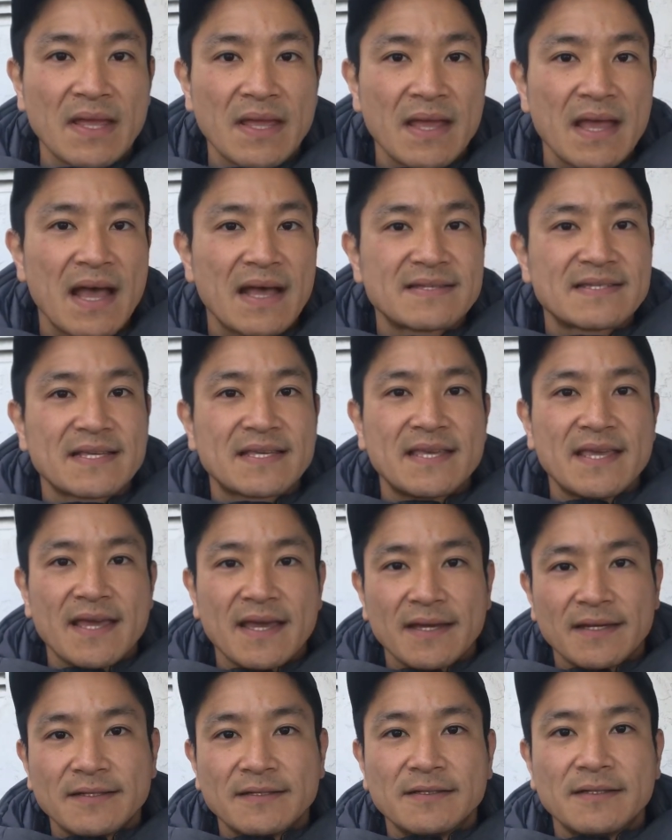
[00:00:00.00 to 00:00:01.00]
As a
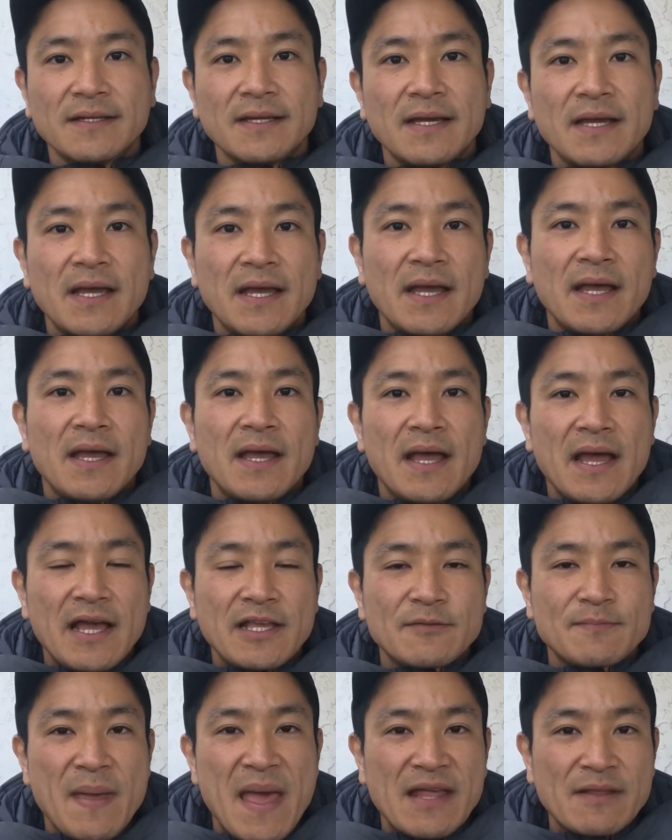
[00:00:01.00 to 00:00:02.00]
kid, I
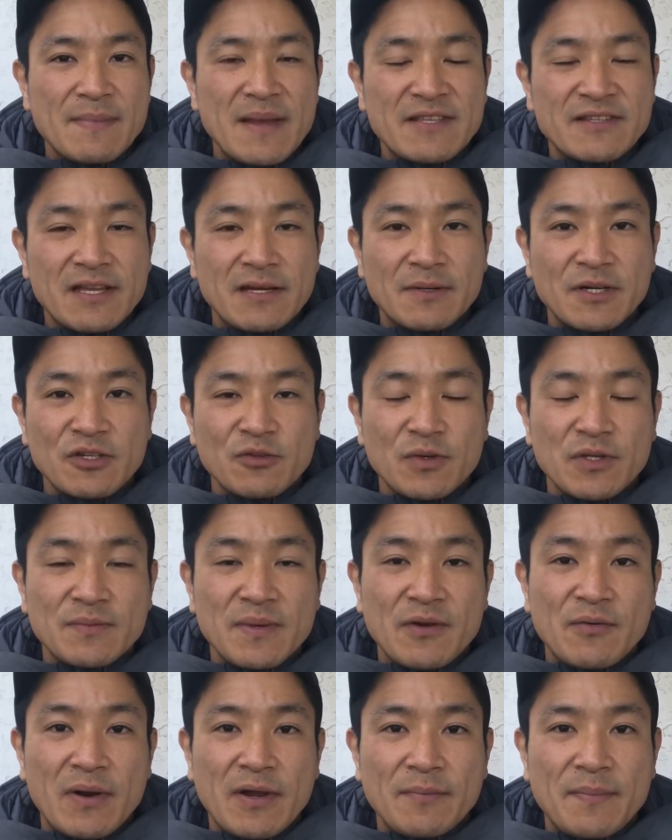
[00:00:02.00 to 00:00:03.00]
spent my summers with my
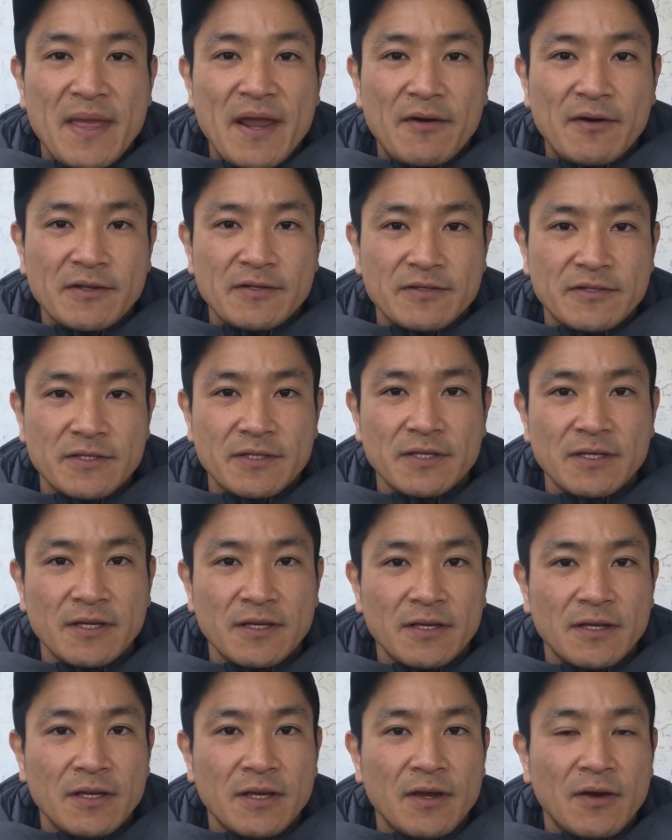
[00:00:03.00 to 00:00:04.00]
grandparents
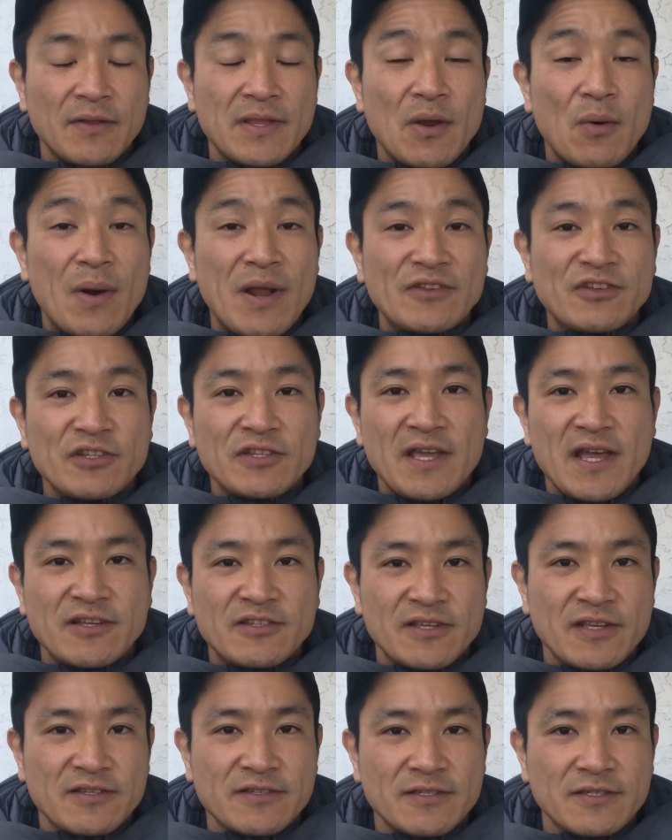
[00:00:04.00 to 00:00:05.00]
on their ranch in
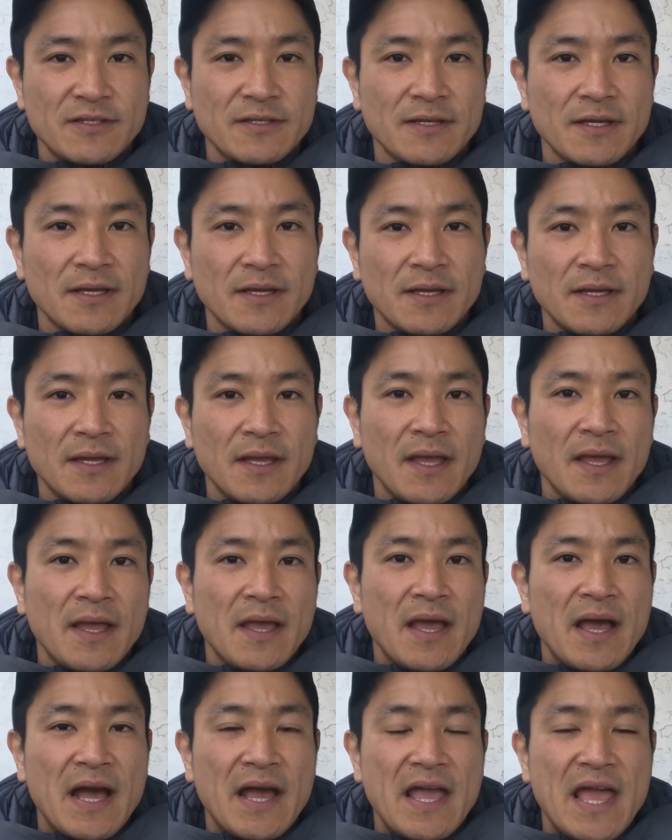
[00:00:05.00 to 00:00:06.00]
Texas.
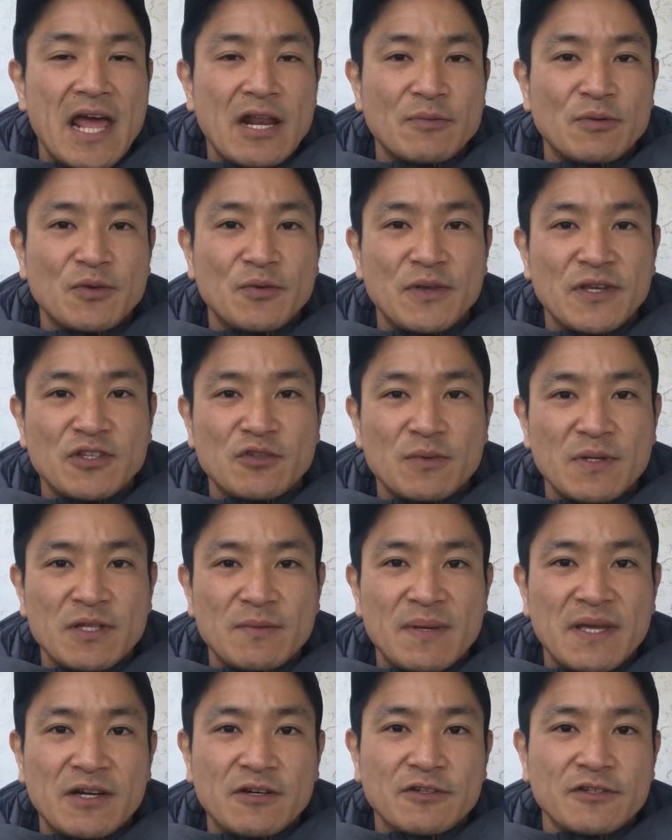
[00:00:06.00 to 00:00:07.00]
I helped fix
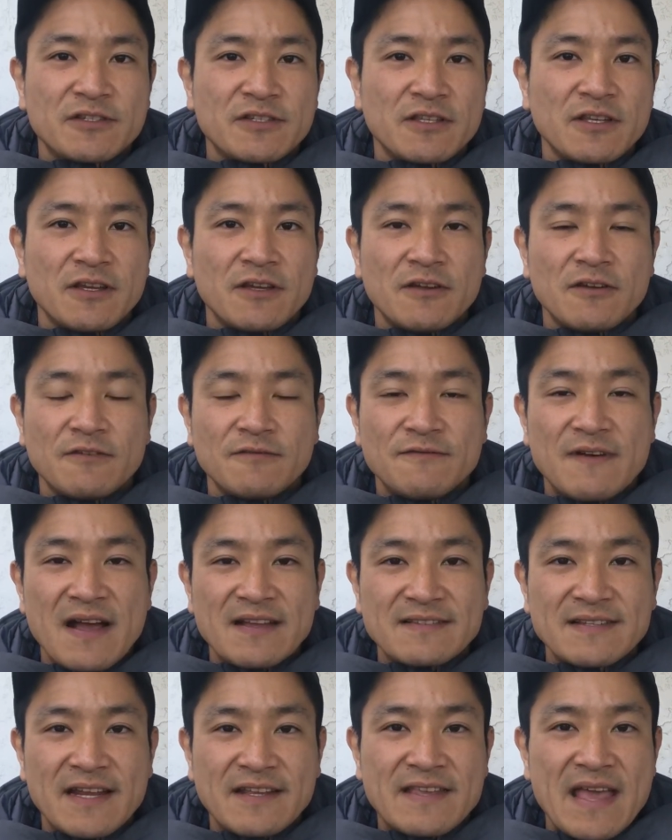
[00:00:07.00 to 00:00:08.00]
windmills,
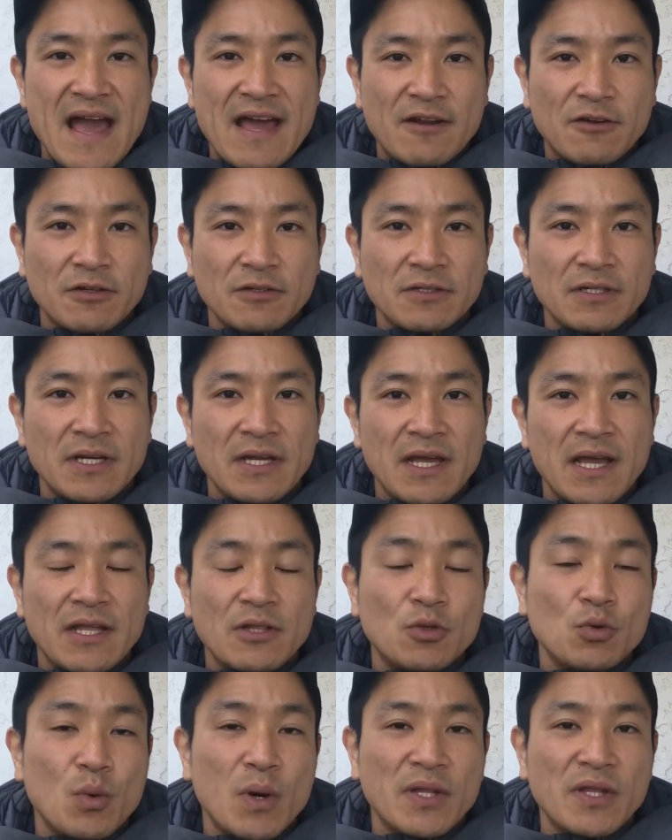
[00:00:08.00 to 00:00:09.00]
vaccinate cattle, and
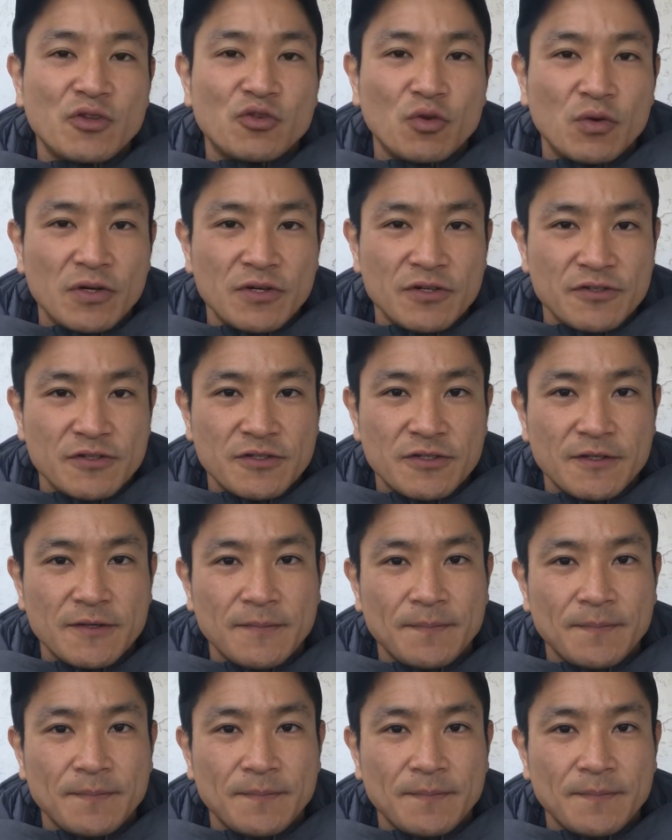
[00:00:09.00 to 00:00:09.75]
do other chores.